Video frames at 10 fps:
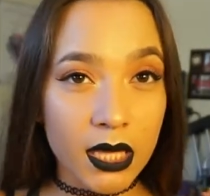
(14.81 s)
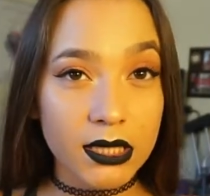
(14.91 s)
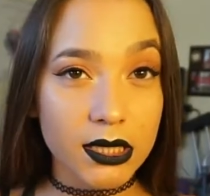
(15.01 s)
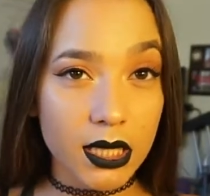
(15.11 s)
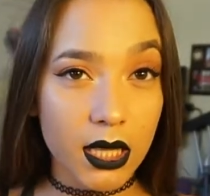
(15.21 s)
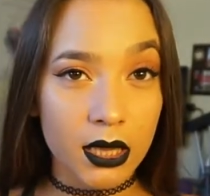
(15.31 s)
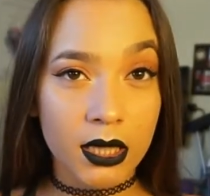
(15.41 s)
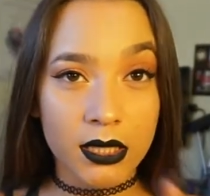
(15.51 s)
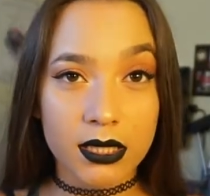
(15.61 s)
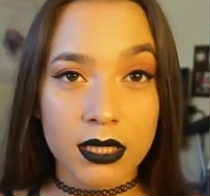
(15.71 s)
yes,
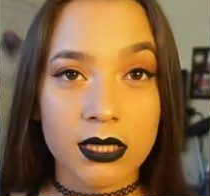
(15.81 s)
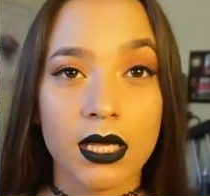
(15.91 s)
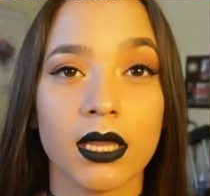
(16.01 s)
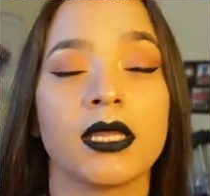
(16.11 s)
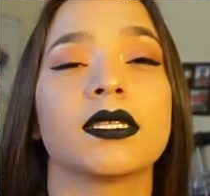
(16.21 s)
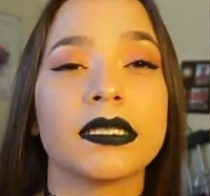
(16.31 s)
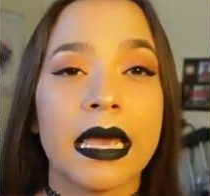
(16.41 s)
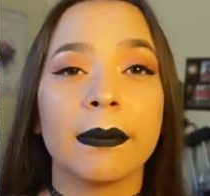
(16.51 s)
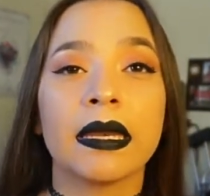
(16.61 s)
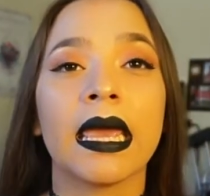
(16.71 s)
this is the
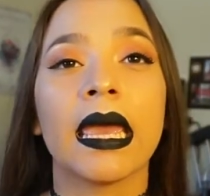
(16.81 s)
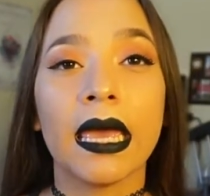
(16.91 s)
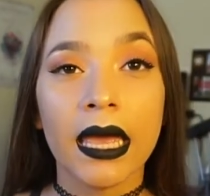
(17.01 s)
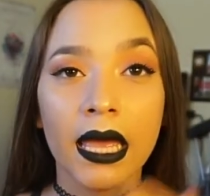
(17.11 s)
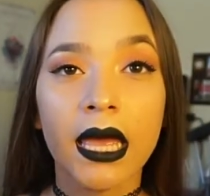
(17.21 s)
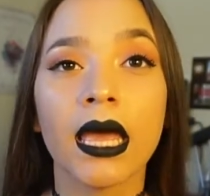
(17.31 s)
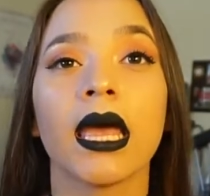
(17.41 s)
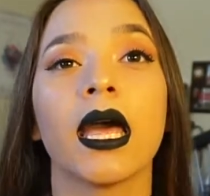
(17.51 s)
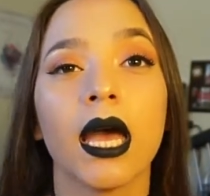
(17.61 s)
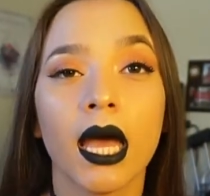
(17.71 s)
same day
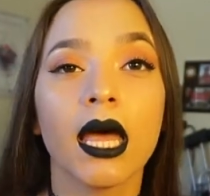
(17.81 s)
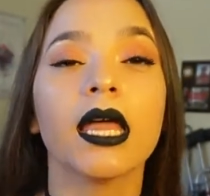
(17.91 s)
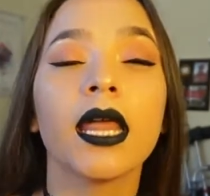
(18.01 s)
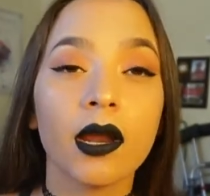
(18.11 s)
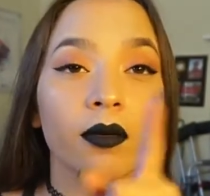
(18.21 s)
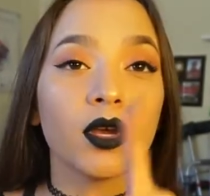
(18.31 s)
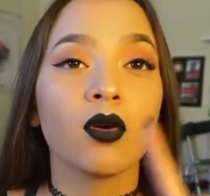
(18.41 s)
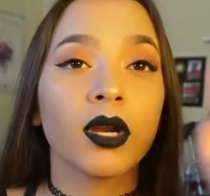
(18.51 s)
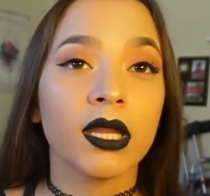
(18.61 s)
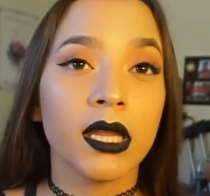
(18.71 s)
that I
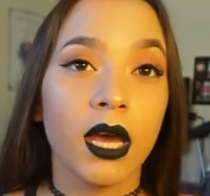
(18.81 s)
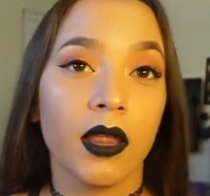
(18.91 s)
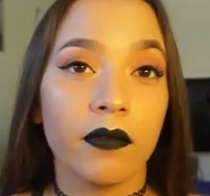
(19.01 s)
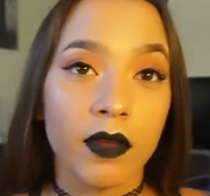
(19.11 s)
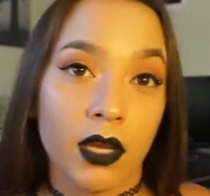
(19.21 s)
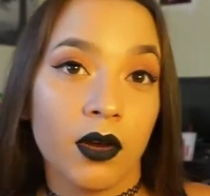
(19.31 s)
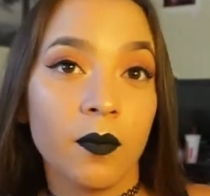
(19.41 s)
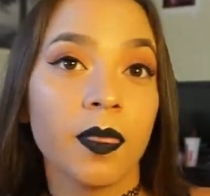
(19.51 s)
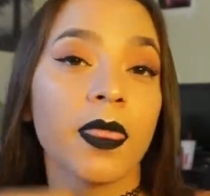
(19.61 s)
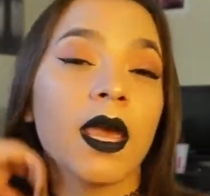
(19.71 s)
recorded the other video,
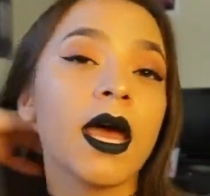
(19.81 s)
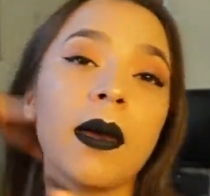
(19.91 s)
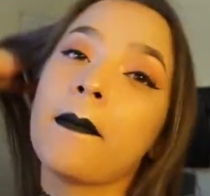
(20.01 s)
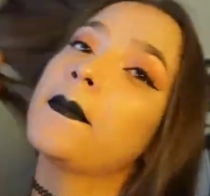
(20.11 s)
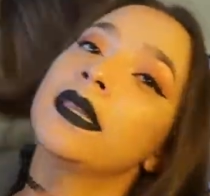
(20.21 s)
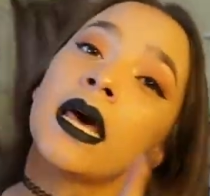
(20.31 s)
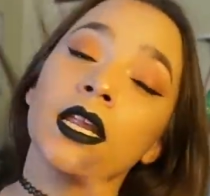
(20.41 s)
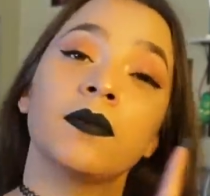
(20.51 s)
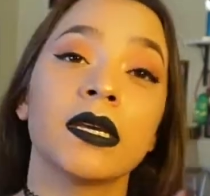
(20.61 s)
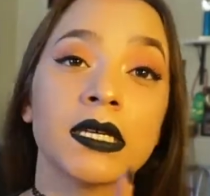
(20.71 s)
but that
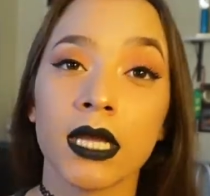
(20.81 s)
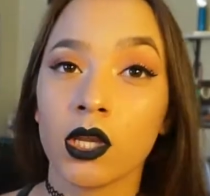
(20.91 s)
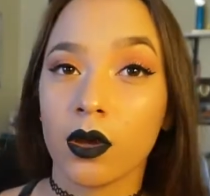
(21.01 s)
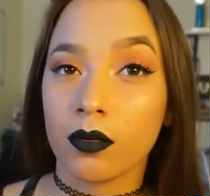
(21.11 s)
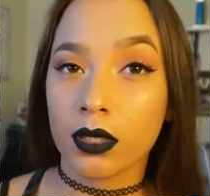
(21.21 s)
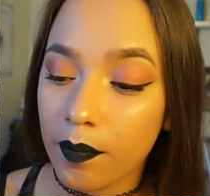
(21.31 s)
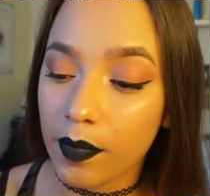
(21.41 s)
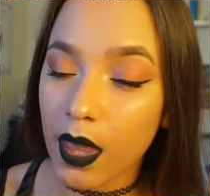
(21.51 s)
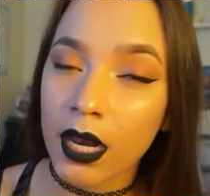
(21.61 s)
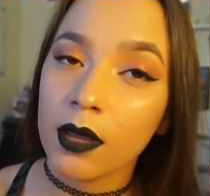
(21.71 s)
is because I knew I would
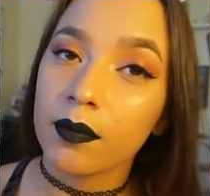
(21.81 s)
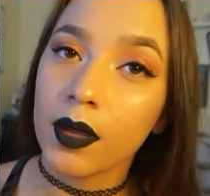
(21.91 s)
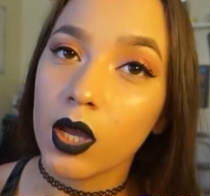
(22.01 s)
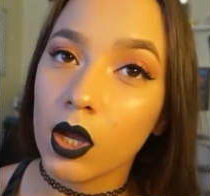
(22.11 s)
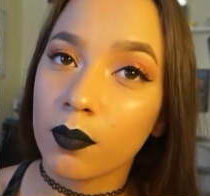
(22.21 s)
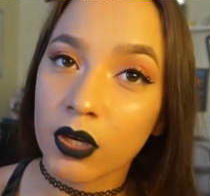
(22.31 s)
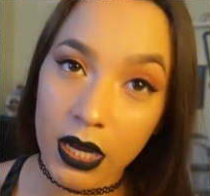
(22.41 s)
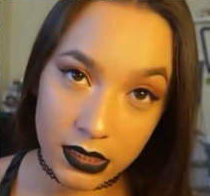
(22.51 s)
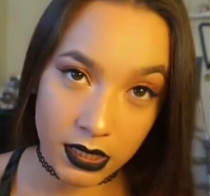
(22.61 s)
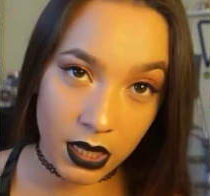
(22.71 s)
end up
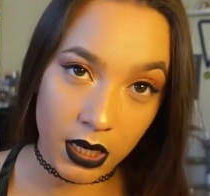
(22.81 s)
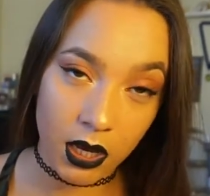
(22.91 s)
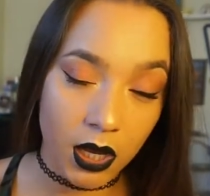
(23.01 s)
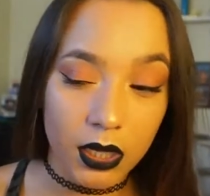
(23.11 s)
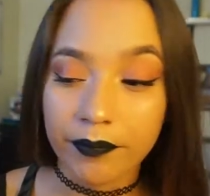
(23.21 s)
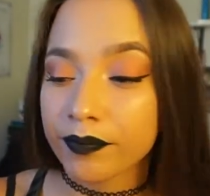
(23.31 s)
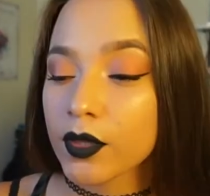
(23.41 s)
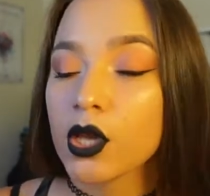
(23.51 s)
procrastinating on it.